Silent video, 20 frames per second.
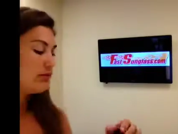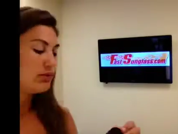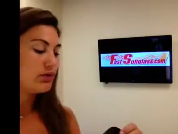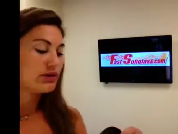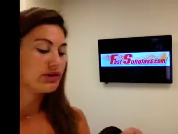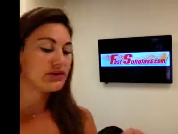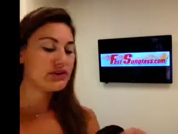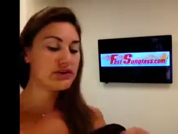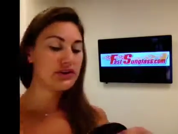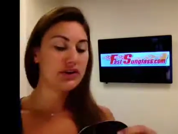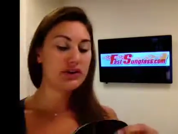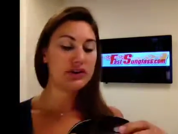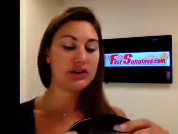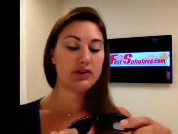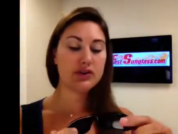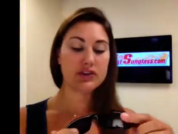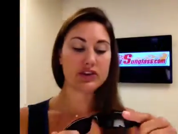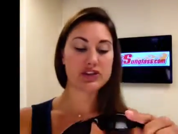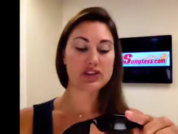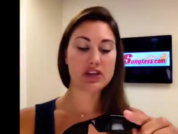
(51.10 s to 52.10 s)
more to show
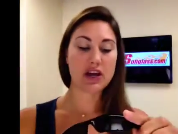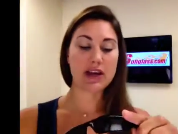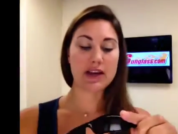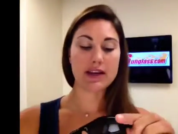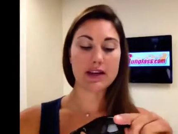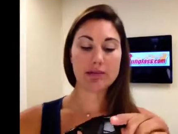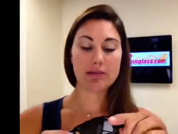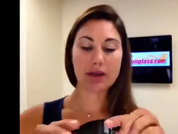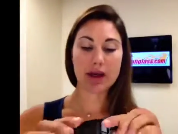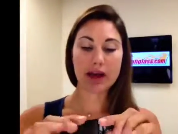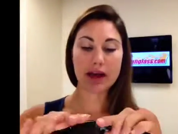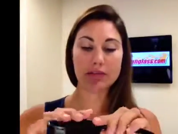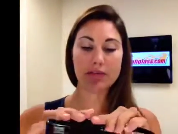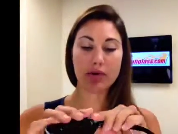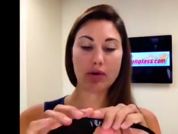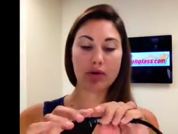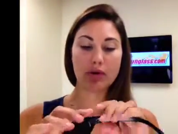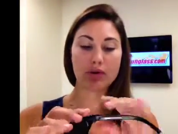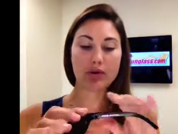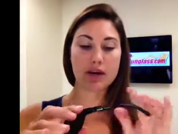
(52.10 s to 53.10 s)
you, the Shiny Black
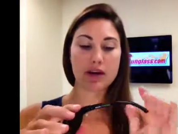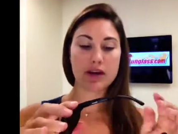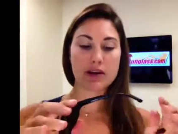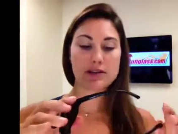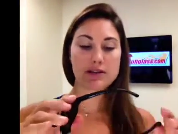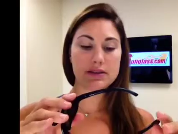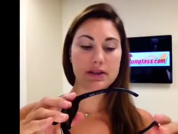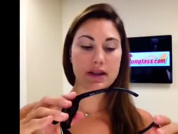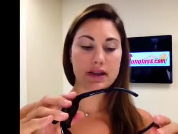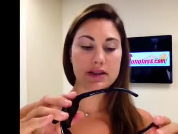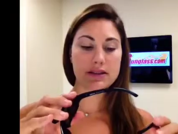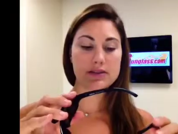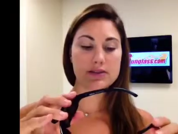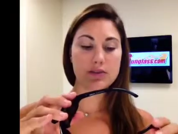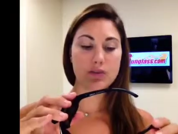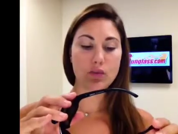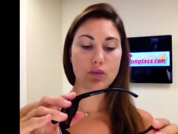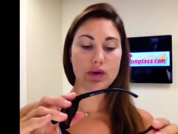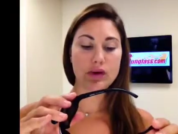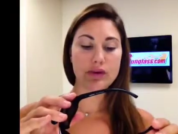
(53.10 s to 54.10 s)
Polarized Lens
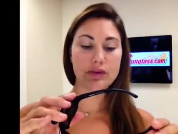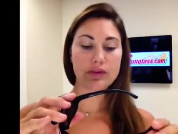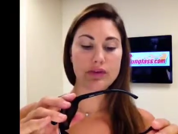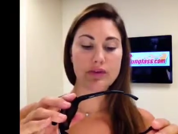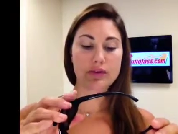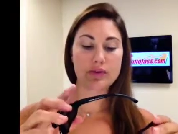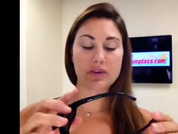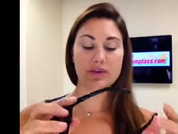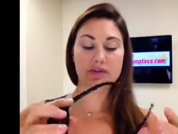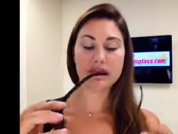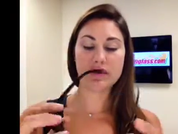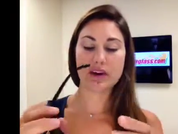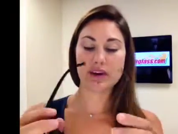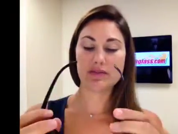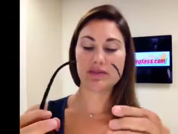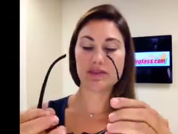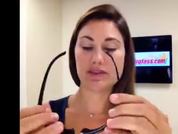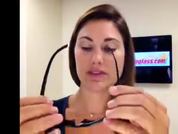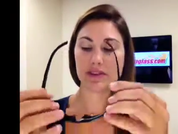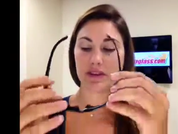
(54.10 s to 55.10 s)

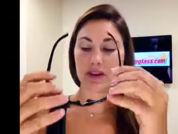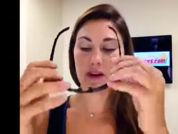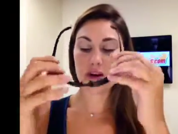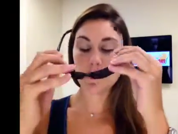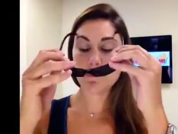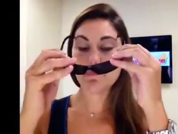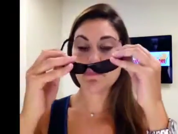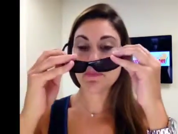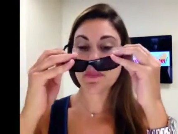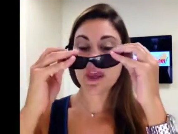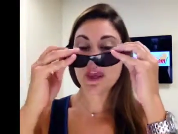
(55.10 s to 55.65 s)
10350.